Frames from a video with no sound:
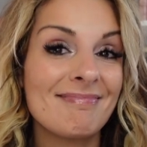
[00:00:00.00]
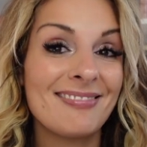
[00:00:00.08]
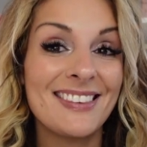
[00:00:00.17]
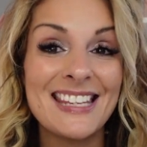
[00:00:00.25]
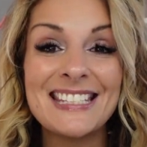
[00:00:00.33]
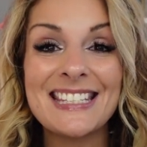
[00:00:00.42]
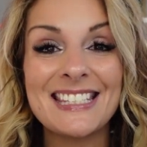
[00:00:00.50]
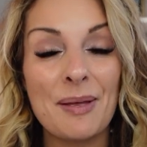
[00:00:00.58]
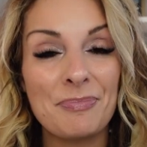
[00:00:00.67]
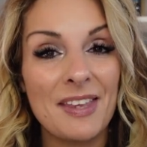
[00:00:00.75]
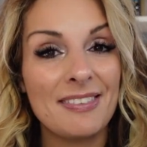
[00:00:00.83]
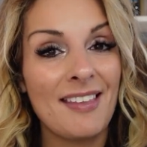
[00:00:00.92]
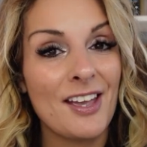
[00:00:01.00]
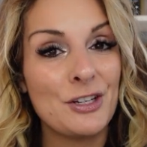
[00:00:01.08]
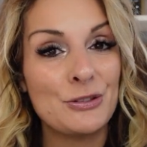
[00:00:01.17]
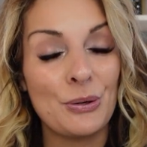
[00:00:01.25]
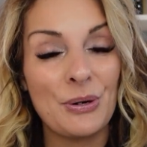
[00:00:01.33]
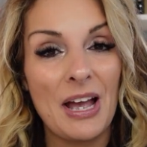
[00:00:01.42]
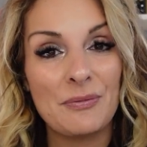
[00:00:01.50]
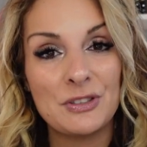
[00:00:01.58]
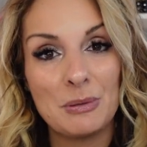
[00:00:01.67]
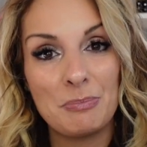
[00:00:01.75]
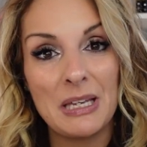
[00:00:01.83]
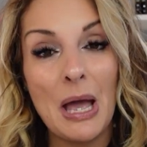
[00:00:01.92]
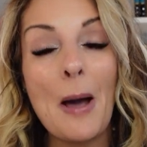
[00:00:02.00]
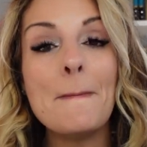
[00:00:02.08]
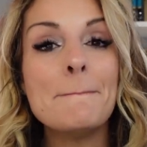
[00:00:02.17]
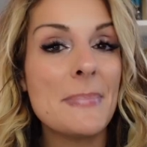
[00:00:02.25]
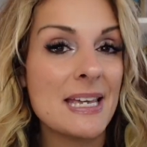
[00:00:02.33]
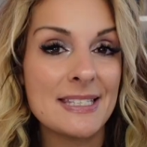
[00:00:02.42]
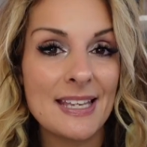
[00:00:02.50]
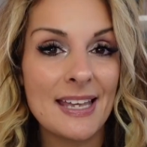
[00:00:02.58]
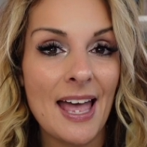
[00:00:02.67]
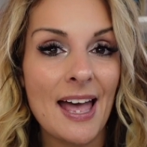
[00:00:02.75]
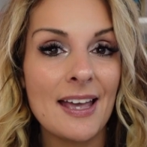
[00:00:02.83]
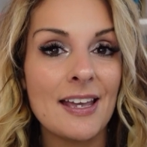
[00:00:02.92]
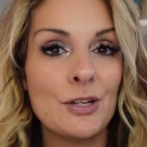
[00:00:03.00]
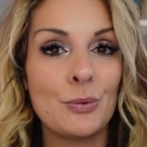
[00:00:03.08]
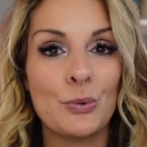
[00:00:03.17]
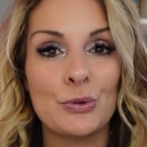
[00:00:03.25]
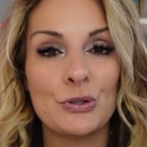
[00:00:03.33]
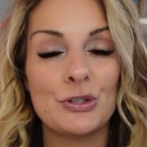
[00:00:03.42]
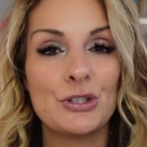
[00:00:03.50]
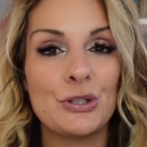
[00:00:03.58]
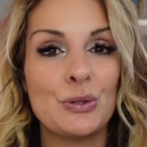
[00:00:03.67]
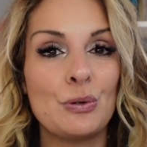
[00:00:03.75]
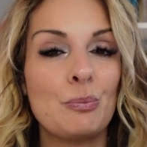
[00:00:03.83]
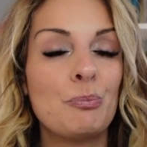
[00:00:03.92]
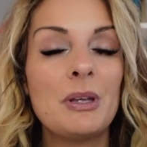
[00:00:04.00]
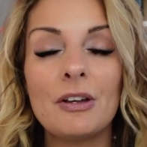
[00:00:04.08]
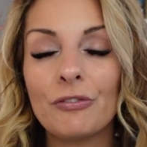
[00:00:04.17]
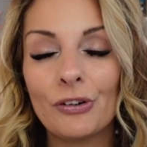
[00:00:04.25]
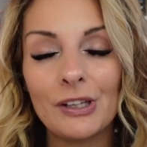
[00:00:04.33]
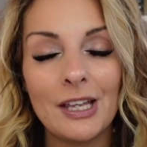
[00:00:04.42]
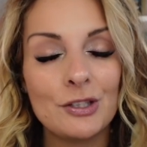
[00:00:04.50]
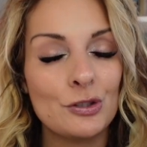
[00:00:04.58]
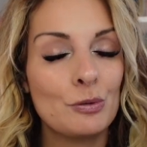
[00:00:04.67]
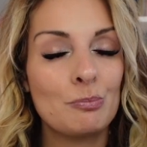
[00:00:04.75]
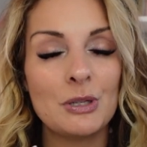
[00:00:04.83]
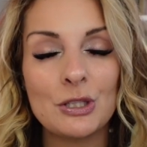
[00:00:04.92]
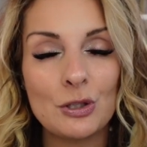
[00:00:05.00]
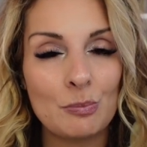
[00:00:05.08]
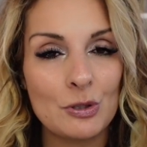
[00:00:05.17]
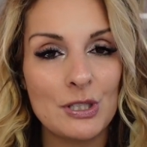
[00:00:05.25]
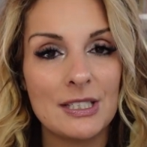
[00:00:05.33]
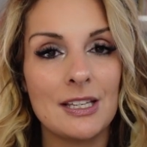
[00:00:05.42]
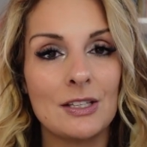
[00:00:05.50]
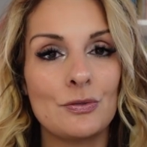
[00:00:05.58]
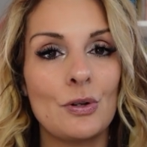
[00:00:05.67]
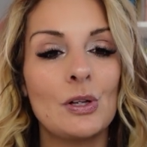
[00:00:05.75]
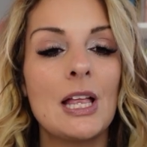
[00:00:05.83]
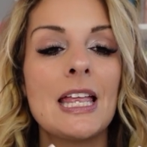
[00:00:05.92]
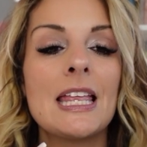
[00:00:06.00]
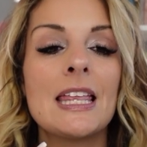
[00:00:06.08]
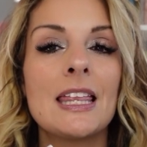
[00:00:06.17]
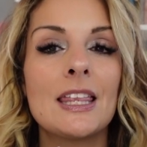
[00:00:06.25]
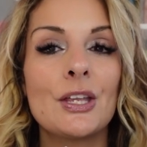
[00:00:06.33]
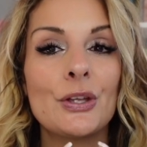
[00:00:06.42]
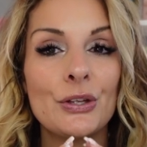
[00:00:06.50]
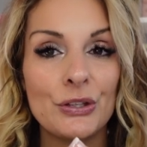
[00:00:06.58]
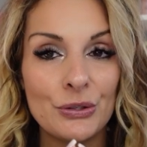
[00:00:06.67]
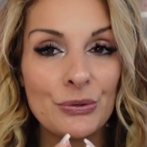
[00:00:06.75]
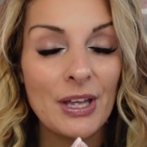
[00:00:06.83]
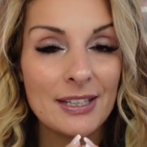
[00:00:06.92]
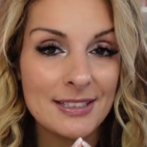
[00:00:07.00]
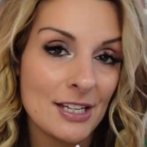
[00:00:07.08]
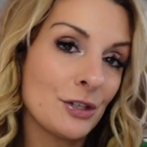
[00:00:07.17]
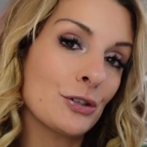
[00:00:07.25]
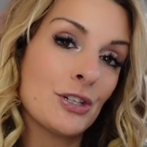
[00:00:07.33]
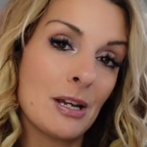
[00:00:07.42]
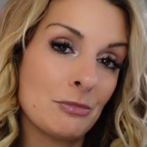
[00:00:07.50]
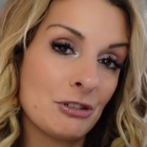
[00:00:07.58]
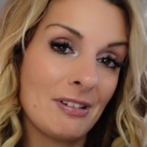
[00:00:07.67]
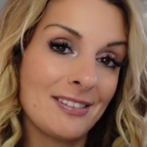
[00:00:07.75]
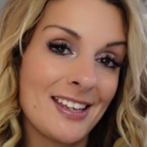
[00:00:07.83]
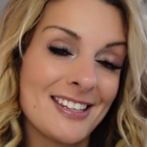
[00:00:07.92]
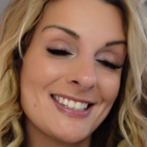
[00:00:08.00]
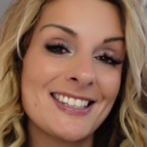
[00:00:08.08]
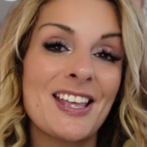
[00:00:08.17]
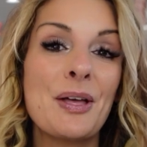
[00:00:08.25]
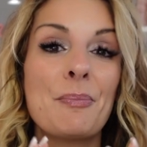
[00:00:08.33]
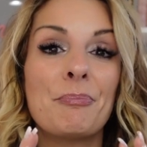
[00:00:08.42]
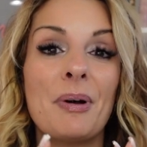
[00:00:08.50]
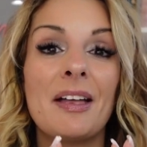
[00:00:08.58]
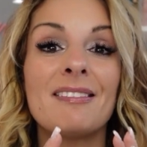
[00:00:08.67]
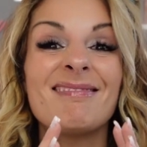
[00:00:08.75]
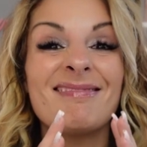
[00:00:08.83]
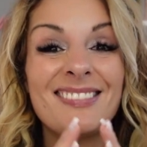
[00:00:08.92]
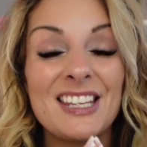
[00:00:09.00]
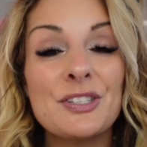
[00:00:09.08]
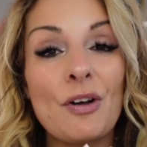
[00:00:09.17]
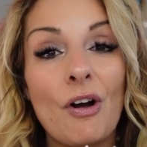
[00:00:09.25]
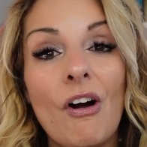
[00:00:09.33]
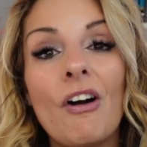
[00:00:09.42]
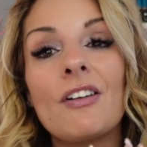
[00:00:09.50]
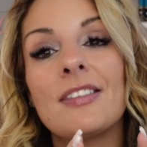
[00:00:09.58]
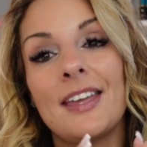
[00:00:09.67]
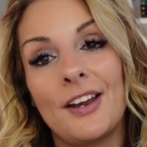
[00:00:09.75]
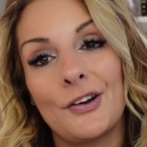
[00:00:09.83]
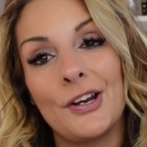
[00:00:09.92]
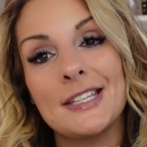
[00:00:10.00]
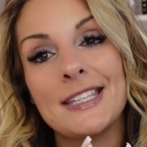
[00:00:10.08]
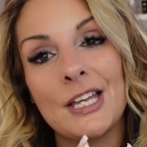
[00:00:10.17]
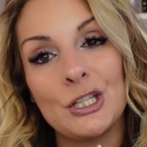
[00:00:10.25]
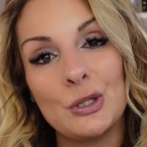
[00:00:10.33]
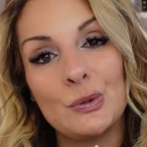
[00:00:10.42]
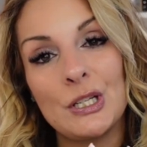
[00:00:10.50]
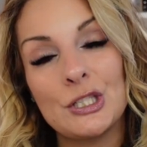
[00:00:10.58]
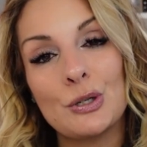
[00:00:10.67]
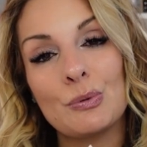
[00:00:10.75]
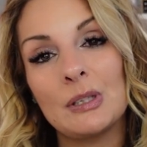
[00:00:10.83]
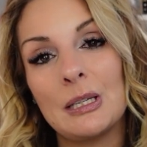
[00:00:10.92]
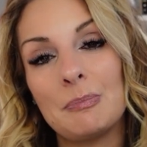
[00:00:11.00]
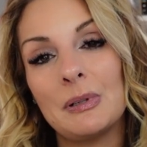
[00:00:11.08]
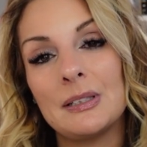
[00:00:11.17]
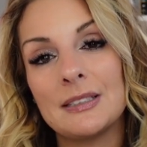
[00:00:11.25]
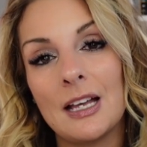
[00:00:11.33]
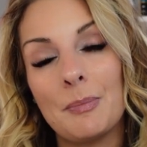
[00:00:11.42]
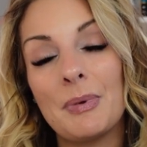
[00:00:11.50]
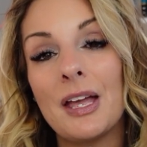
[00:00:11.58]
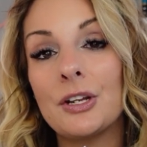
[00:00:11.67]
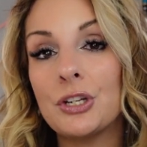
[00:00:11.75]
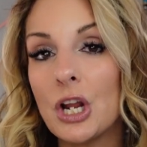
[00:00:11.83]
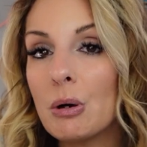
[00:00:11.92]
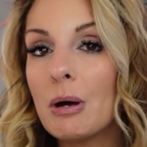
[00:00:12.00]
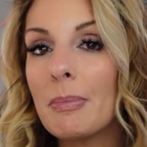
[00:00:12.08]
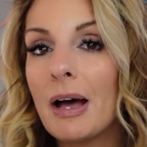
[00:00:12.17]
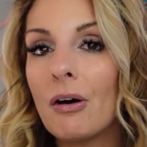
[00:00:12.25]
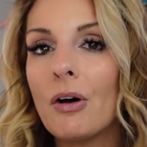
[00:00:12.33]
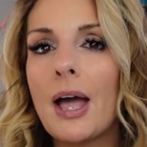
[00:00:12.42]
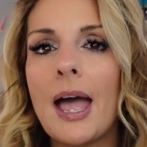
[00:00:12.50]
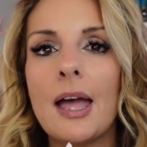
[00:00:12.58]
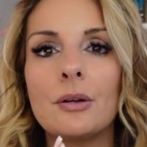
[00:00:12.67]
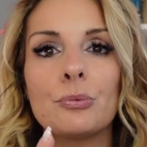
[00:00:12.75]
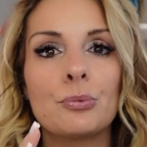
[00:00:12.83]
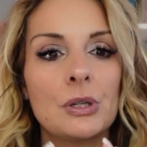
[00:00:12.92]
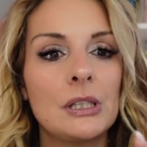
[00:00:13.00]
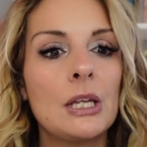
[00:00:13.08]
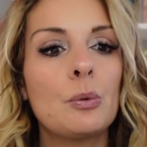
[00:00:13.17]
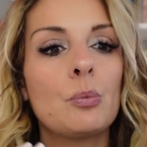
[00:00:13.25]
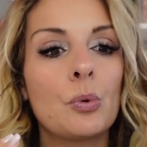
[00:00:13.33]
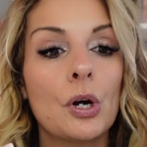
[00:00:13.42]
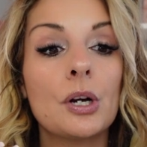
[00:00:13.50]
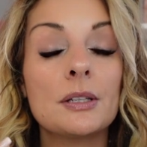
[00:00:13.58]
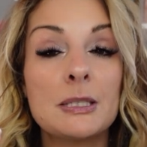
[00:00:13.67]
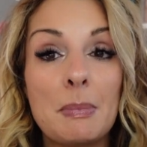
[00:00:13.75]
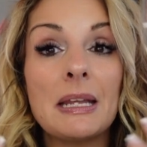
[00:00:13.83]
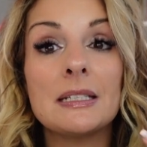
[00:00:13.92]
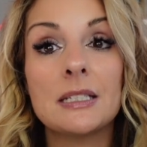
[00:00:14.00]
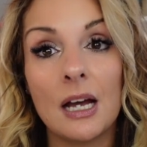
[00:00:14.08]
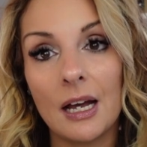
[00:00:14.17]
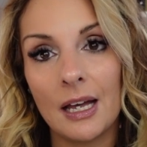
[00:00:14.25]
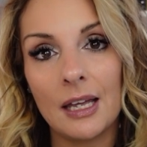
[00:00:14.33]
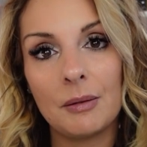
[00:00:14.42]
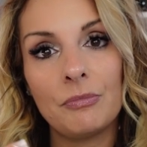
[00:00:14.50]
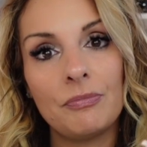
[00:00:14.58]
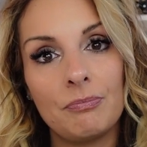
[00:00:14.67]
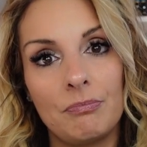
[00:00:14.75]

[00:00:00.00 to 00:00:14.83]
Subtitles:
this is something that you don't have to be amazing at in order to be a freelancer, be super successful. You can take your time doing this. But these are the areas that you need to really build up and know about and really spend time